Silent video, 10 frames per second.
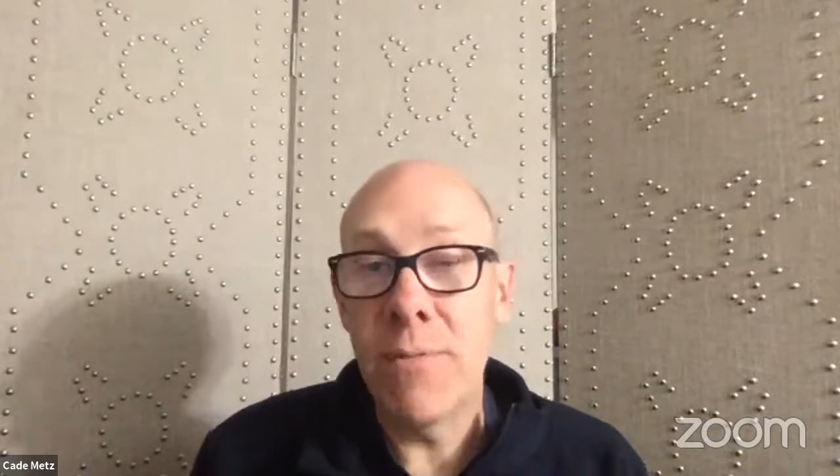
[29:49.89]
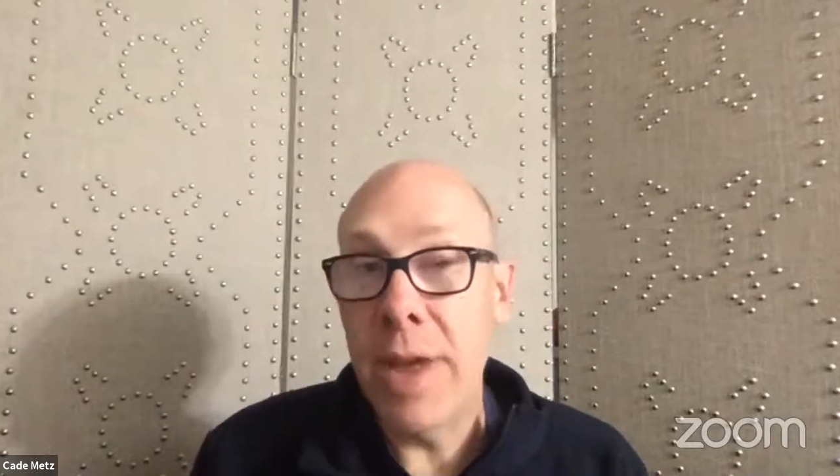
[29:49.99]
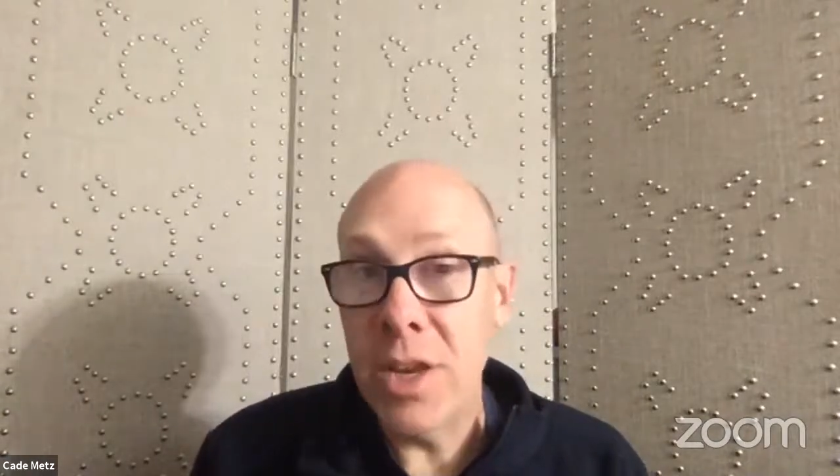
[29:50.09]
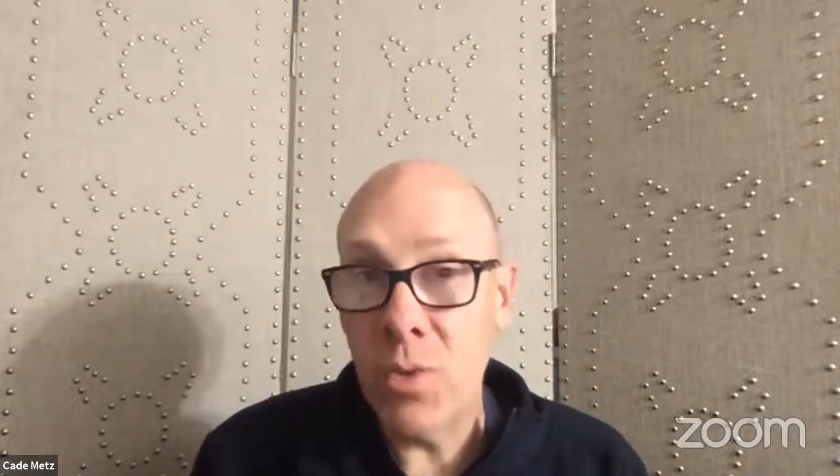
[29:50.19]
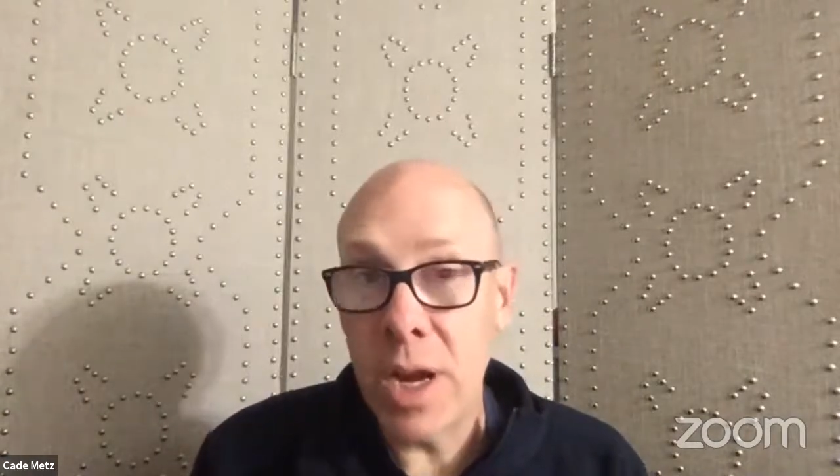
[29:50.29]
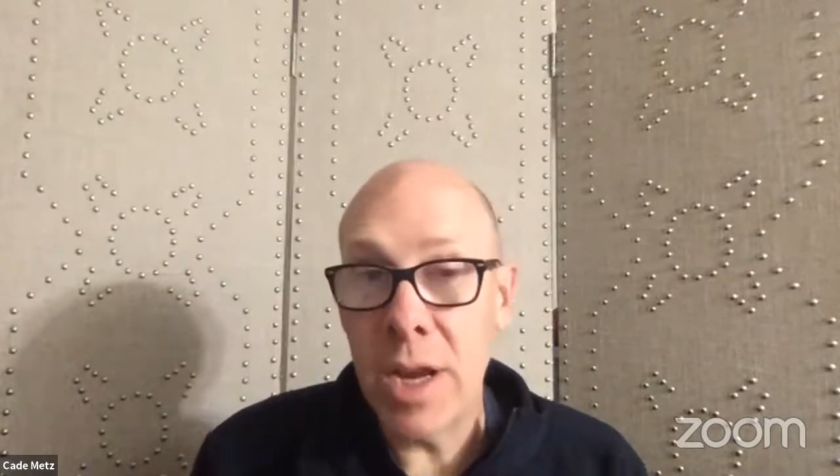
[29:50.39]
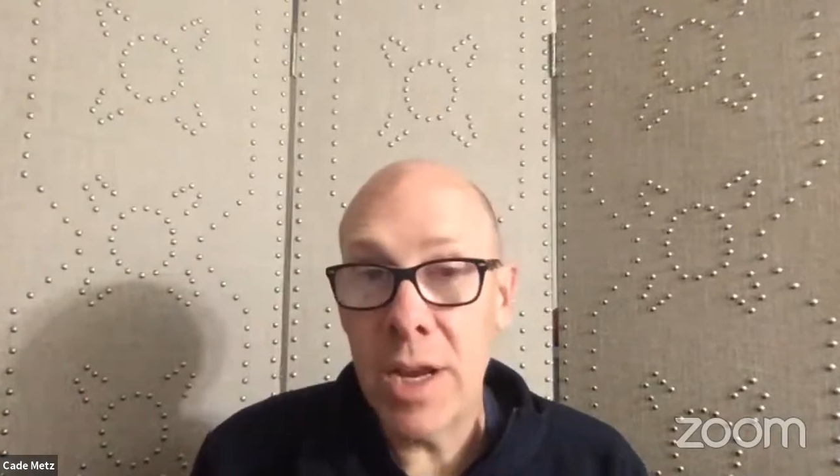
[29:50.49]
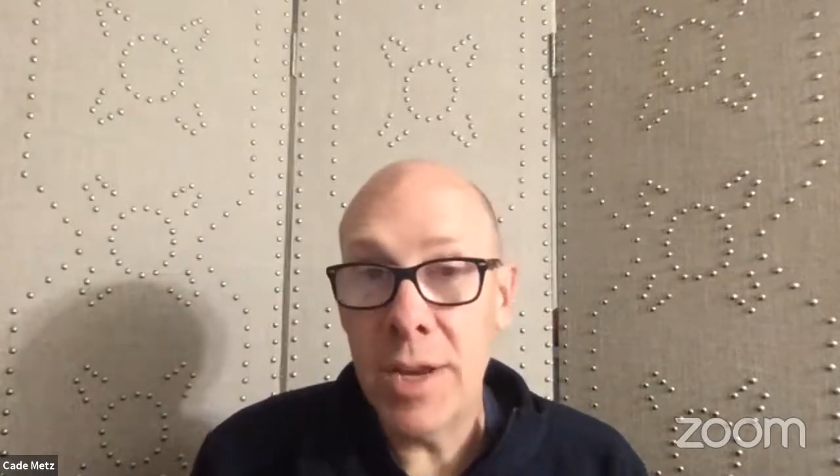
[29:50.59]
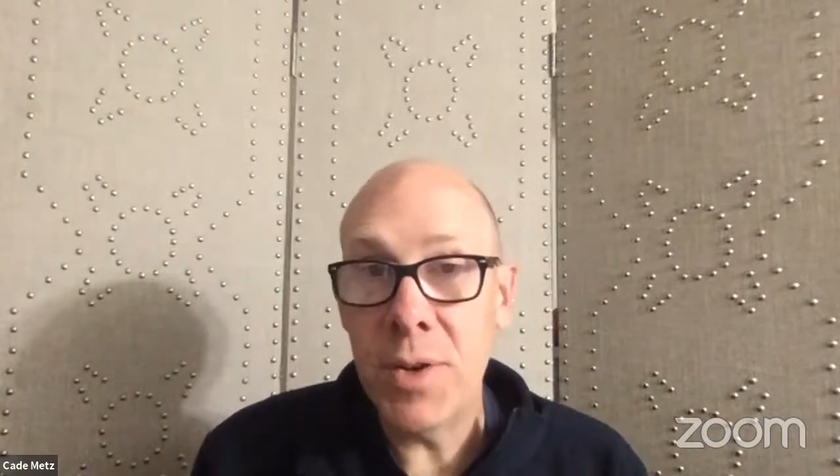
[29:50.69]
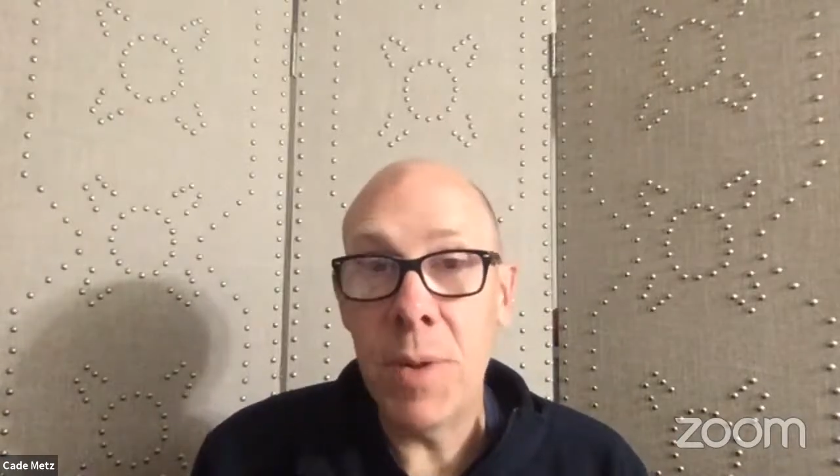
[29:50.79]
face
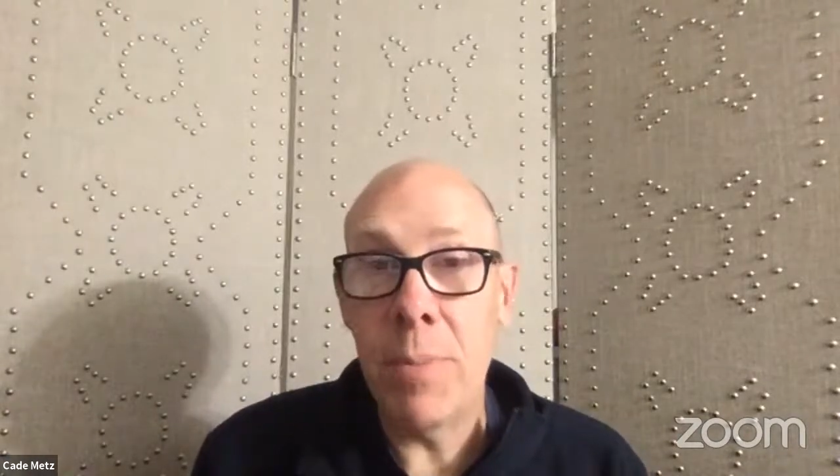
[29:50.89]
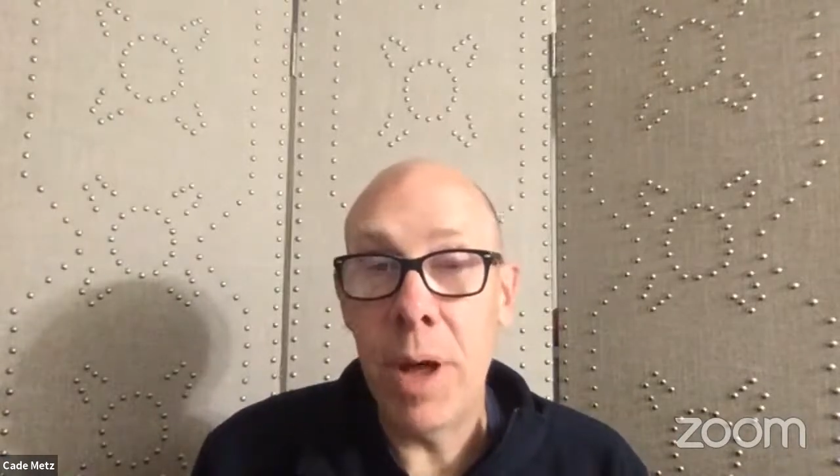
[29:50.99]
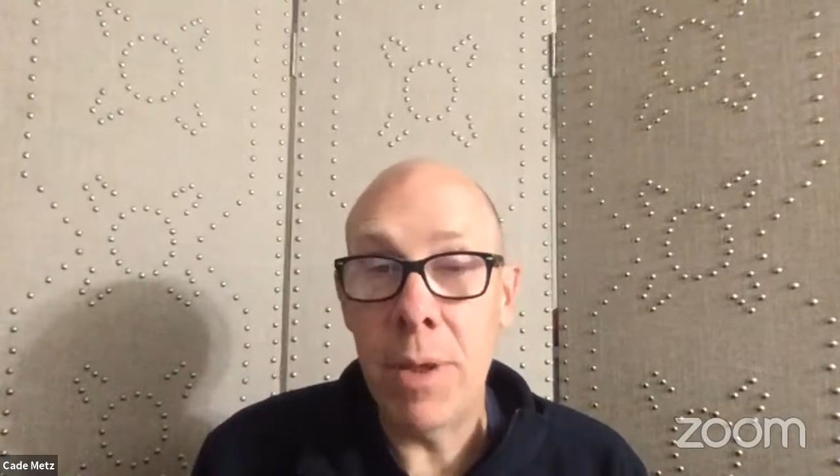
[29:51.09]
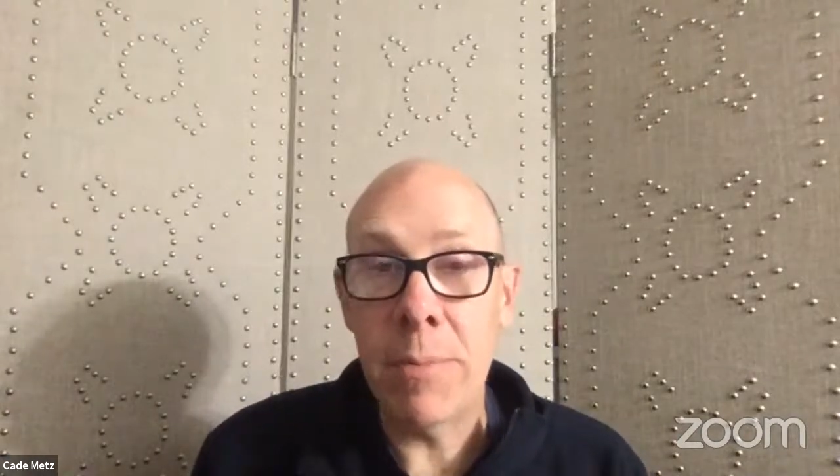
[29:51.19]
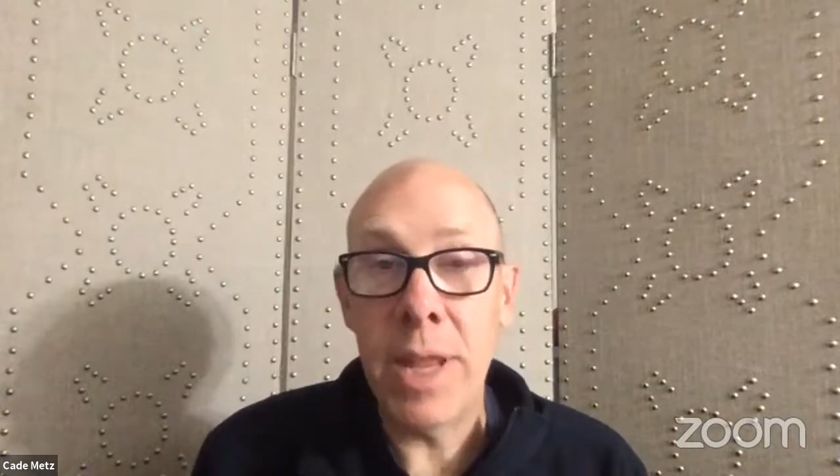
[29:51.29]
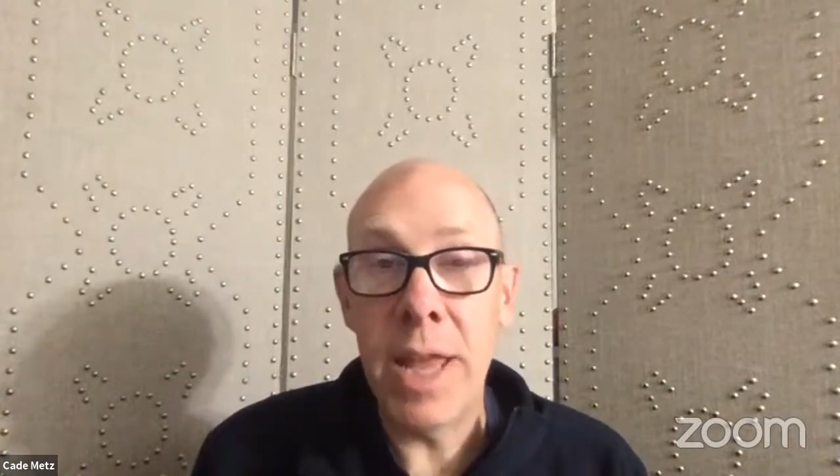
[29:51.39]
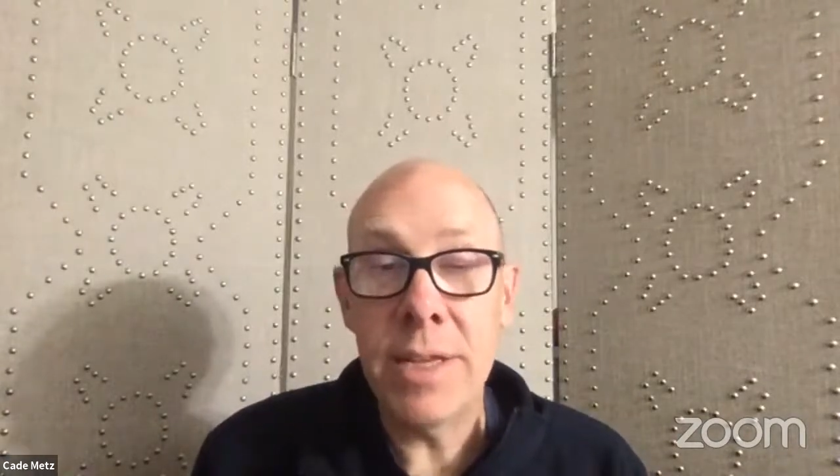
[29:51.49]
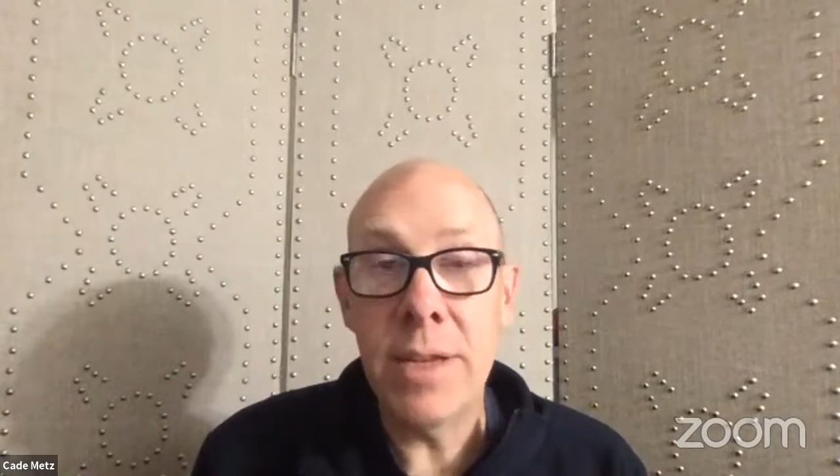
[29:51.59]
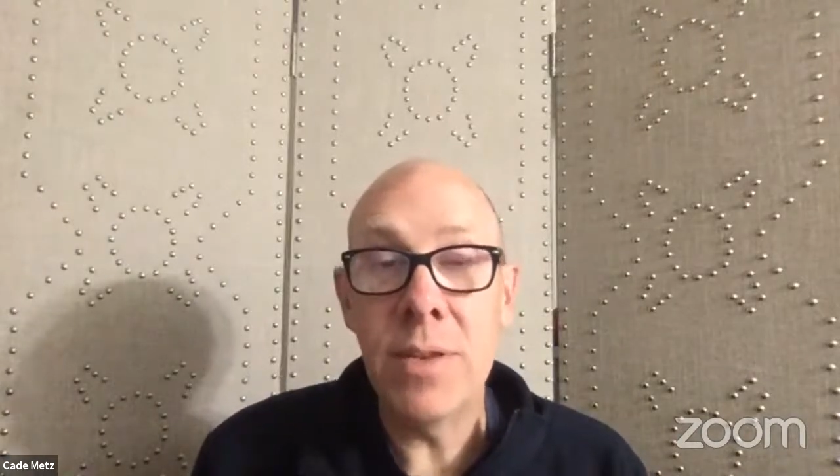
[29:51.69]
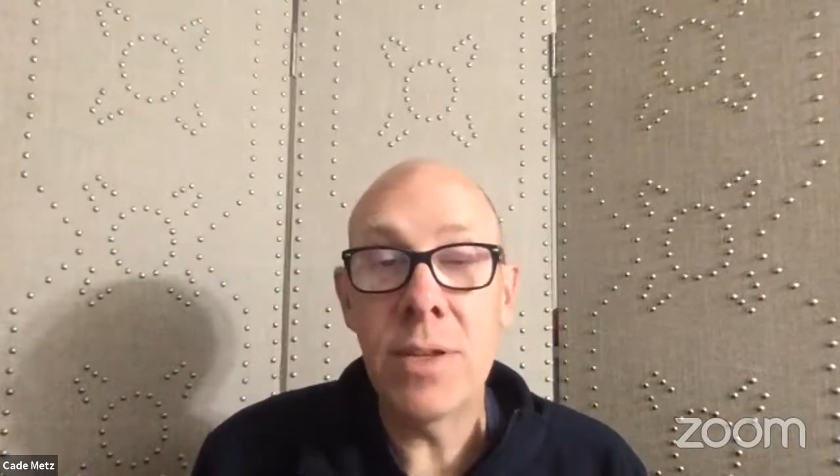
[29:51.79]
recognition in public
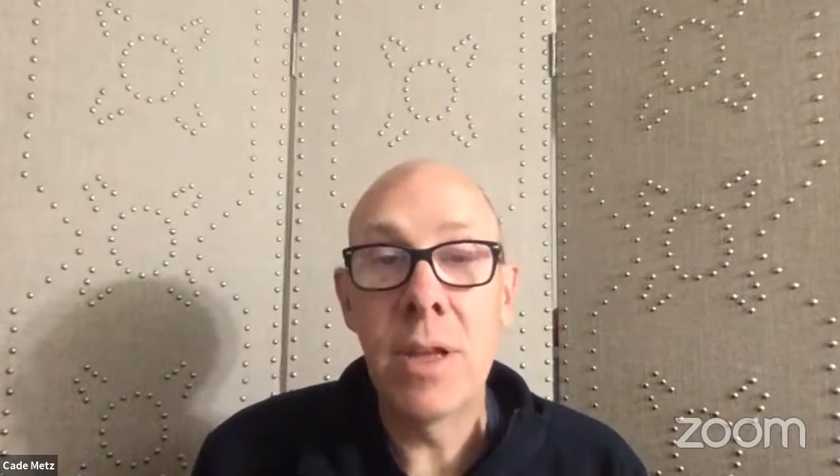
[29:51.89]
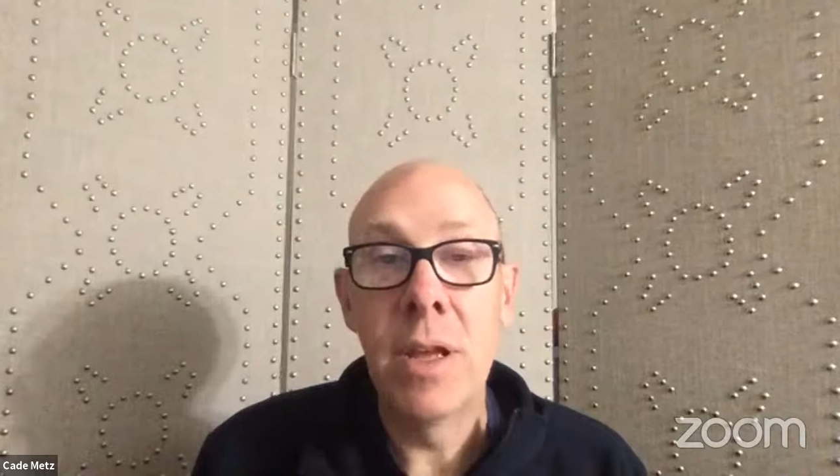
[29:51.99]
places,